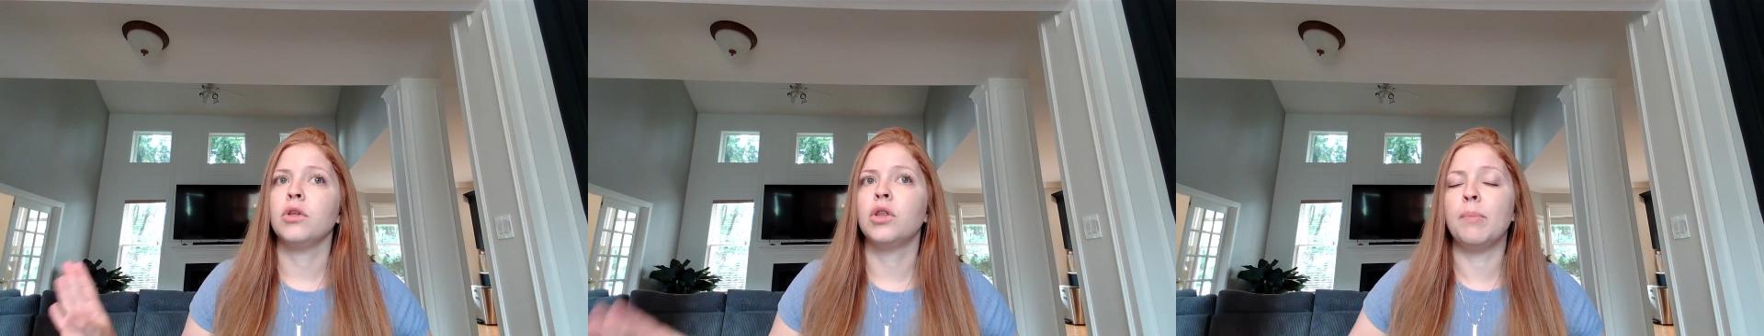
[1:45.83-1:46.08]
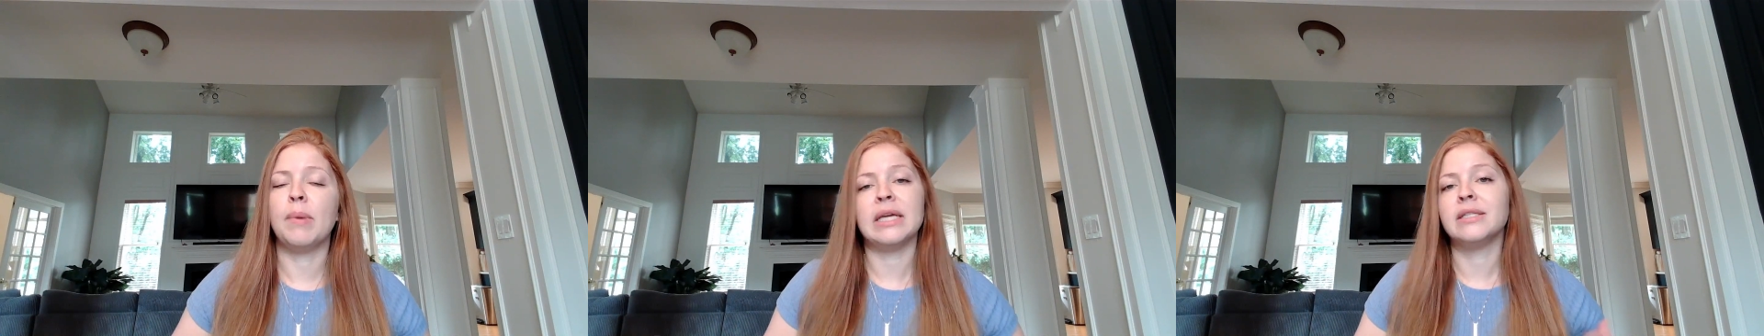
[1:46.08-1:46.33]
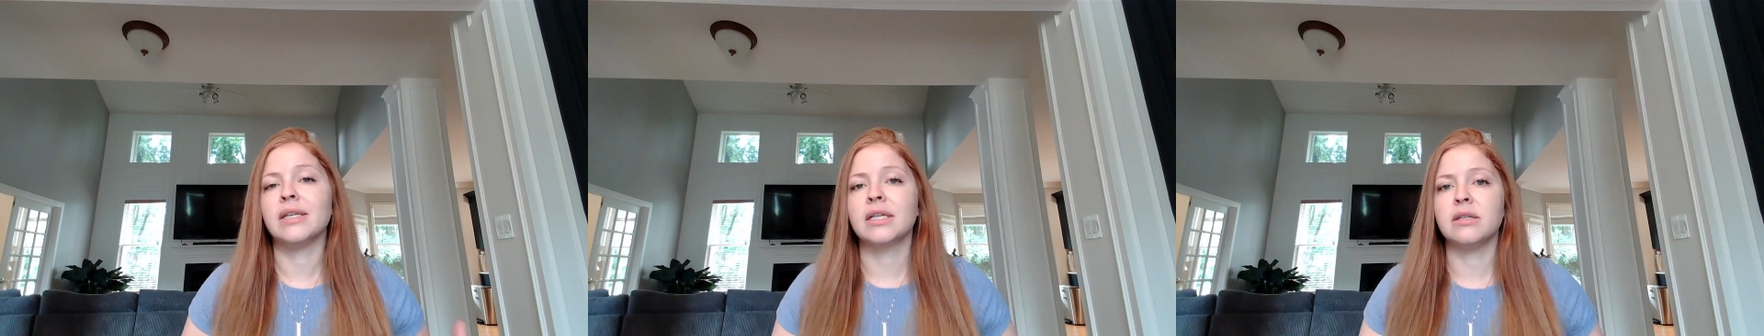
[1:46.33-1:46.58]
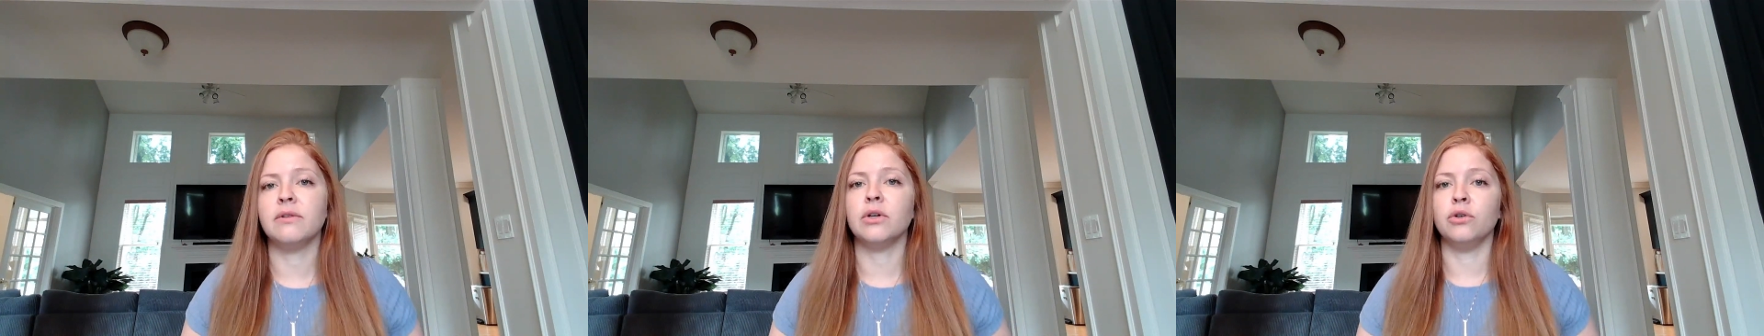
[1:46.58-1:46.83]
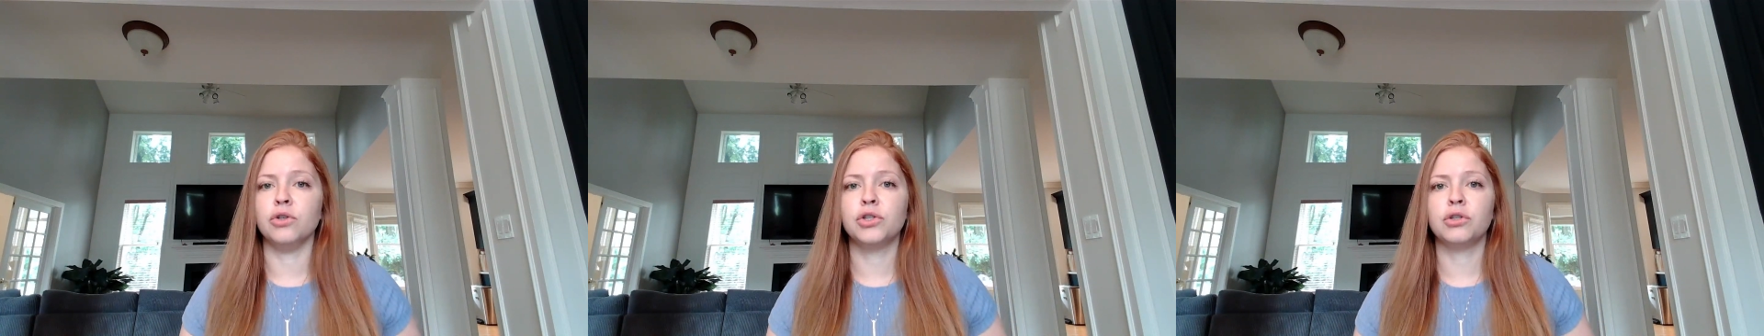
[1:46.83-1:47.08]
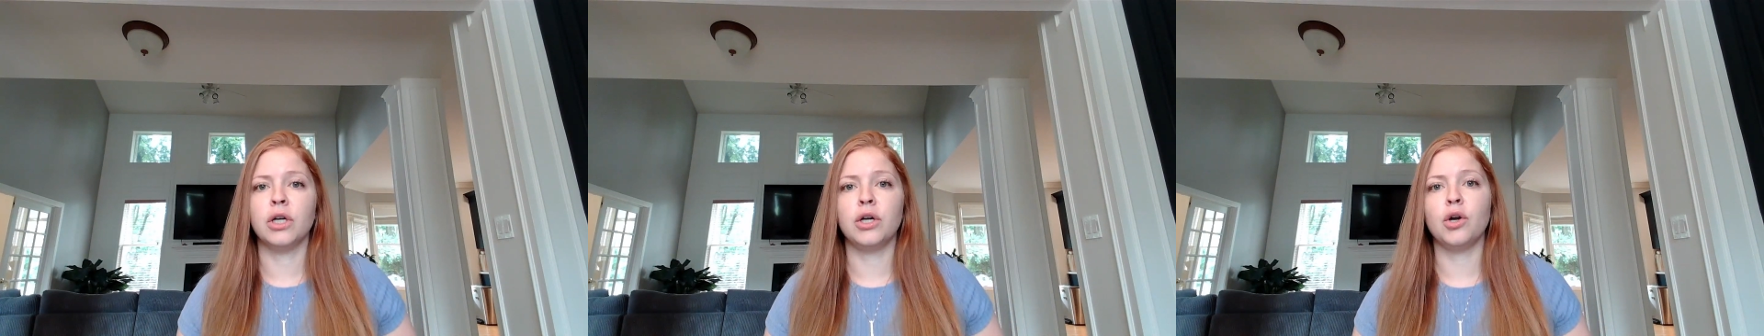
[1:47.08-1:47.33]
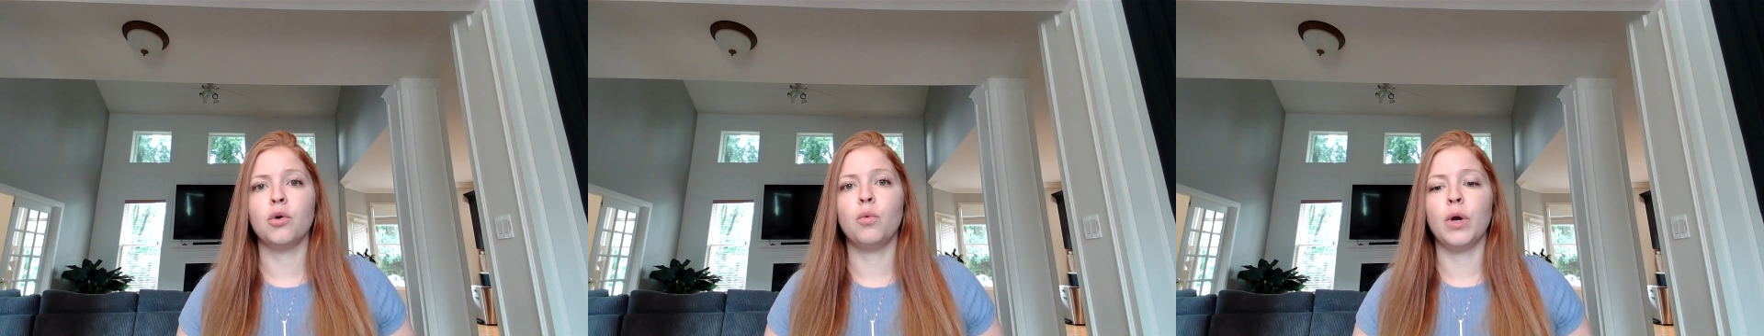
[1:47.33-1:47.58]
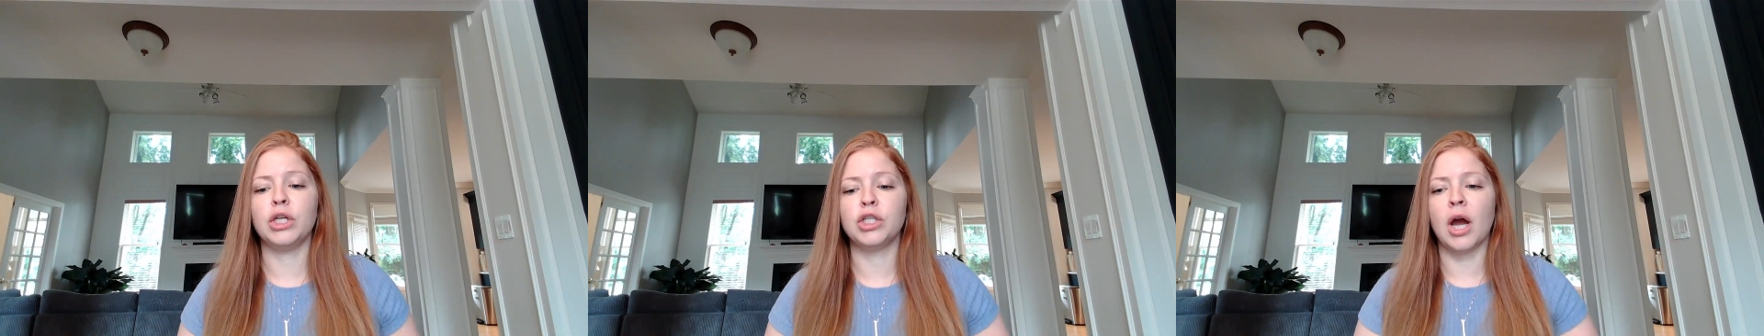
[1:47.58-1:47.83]
the basics of Illustrator,
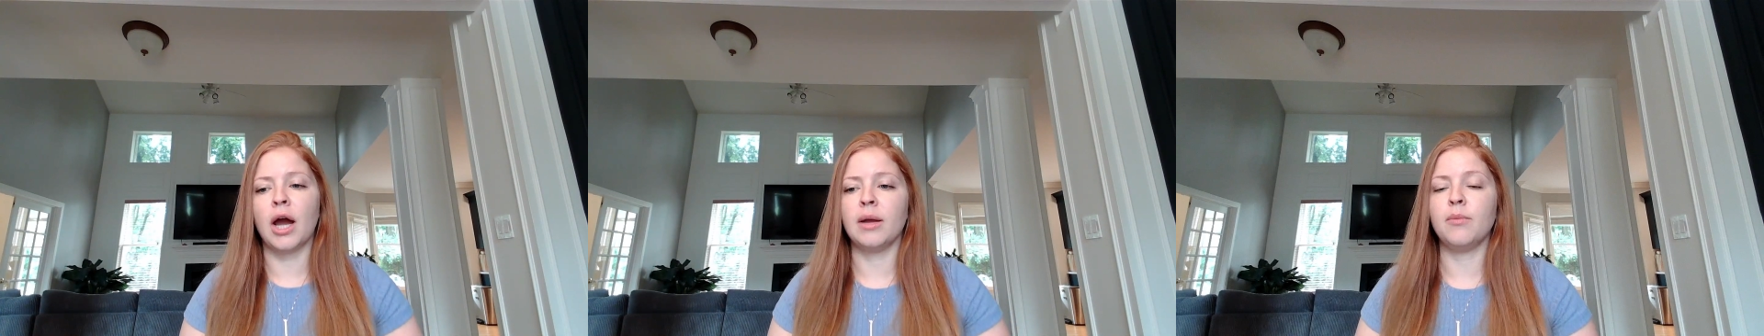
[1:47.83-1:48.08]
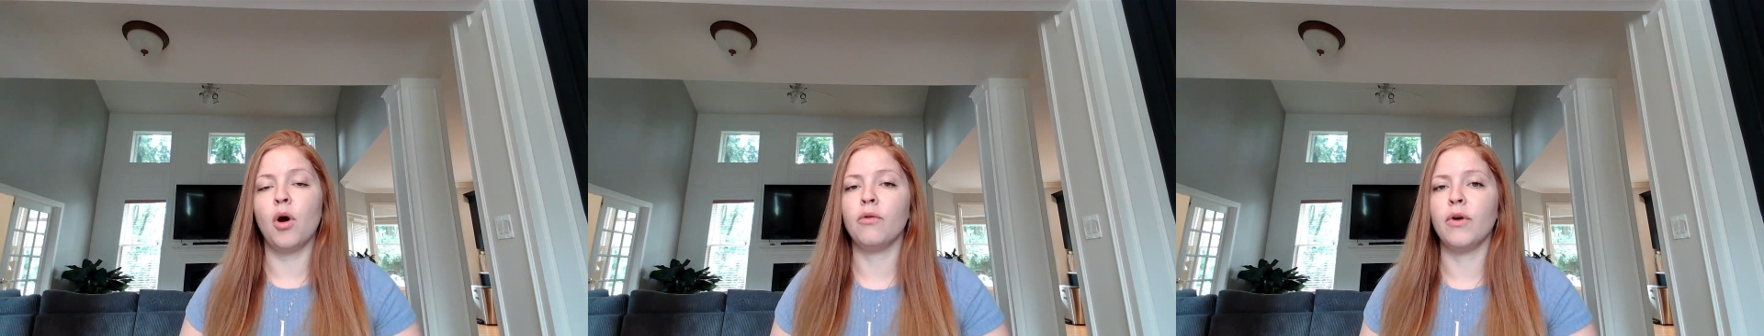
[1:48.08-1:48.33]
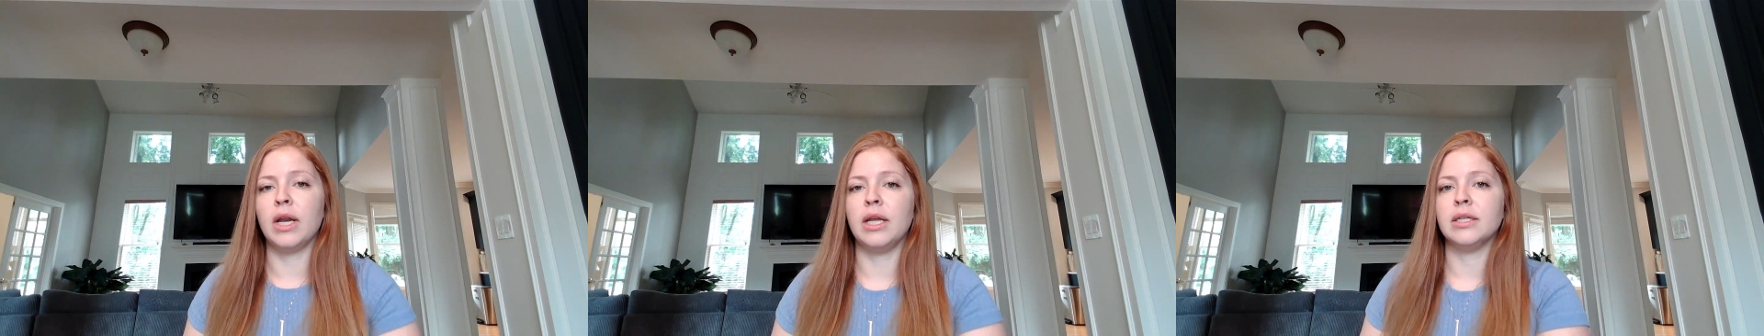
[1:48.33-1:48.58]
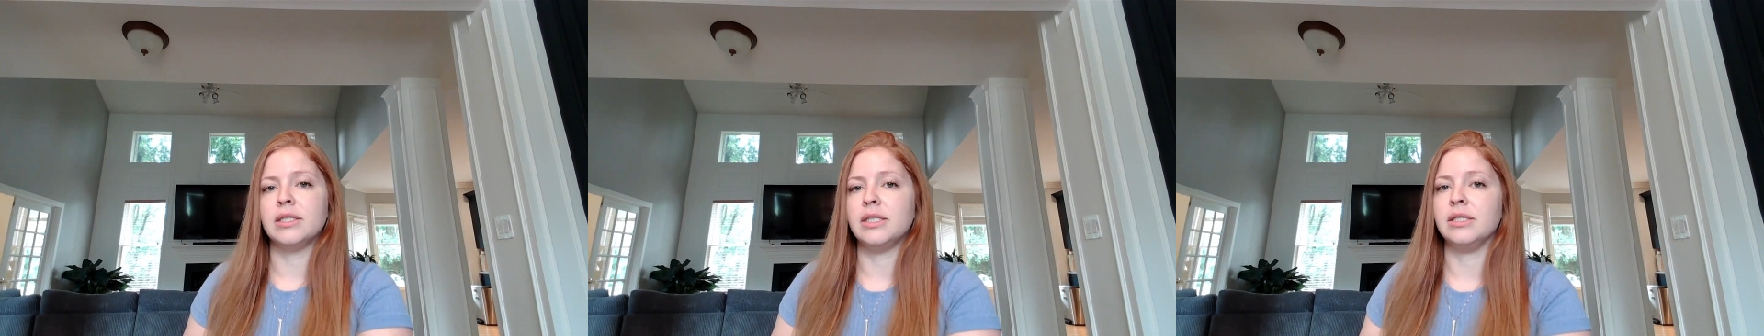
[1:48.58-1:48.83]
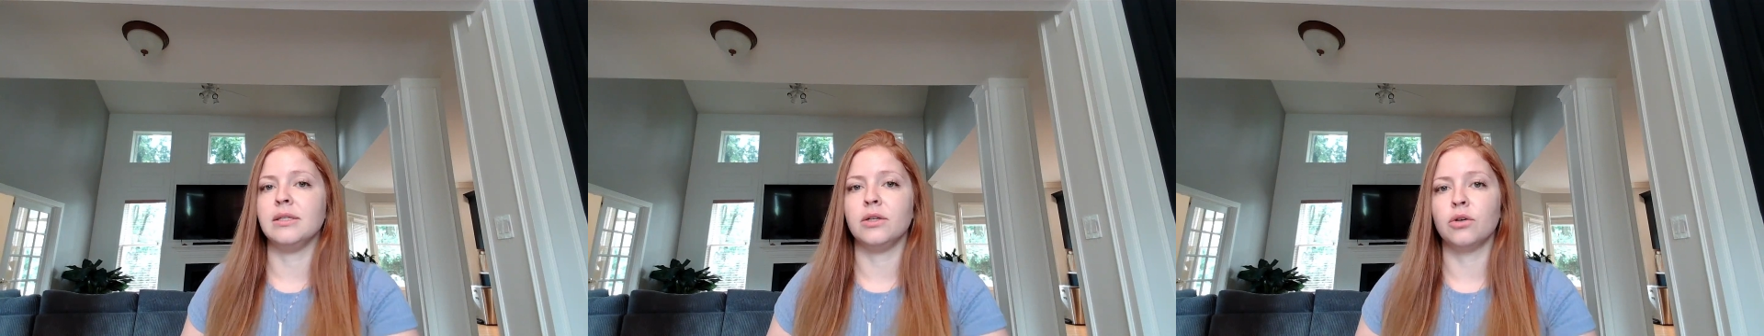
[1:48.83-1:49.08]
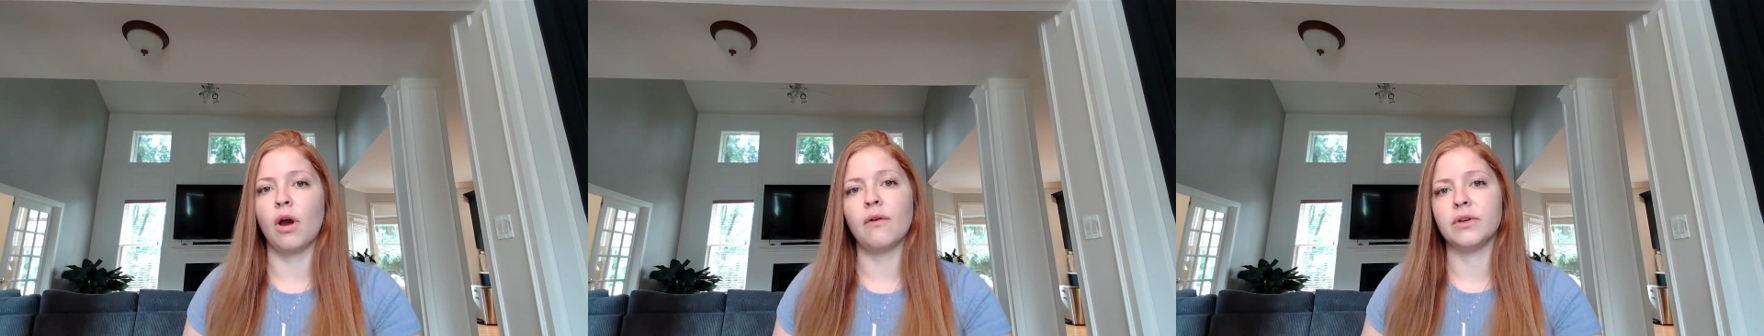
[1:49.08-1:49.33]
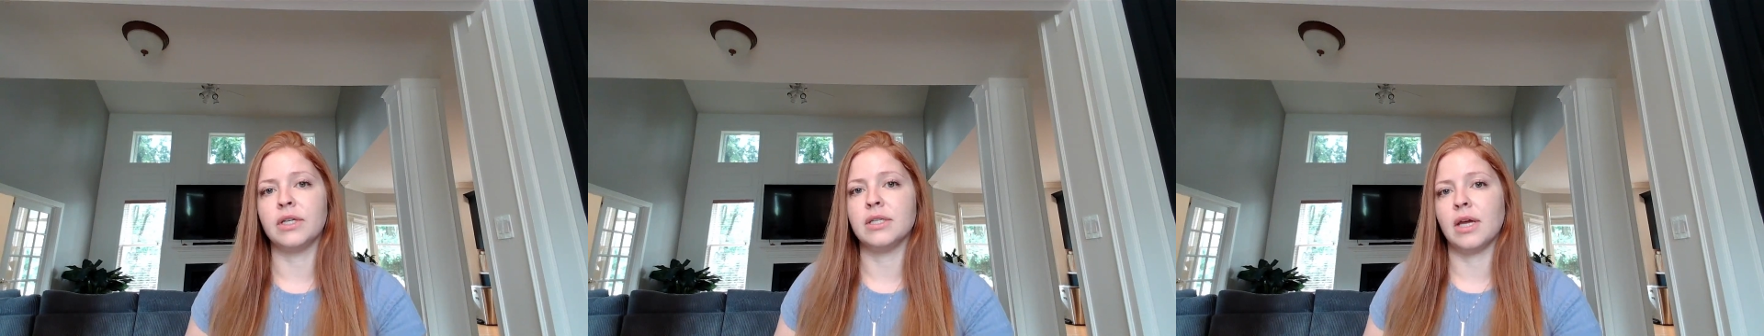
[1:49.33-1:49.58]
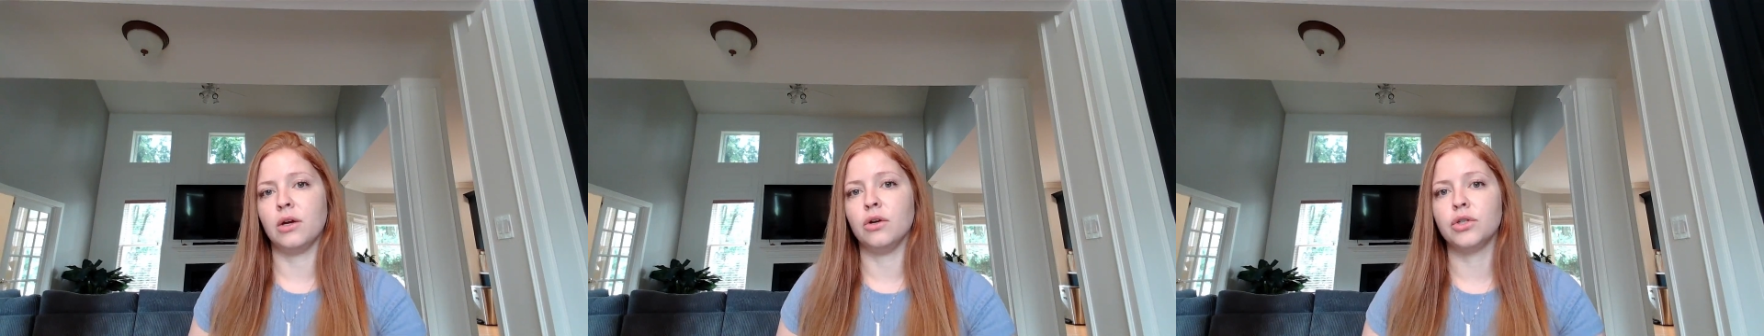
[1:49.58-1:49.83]
which I'm already a seasoned graphic designer,